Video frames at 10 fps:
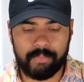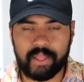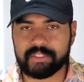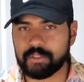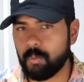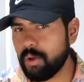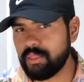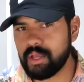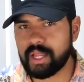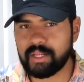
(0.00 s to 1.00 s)
That's the
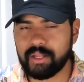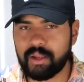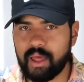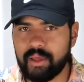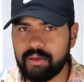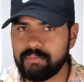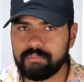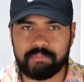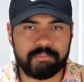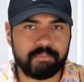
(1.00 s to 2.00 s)
one thing I didn't like.
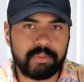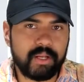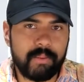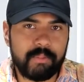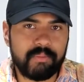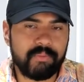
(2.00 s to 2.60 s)
But I mean,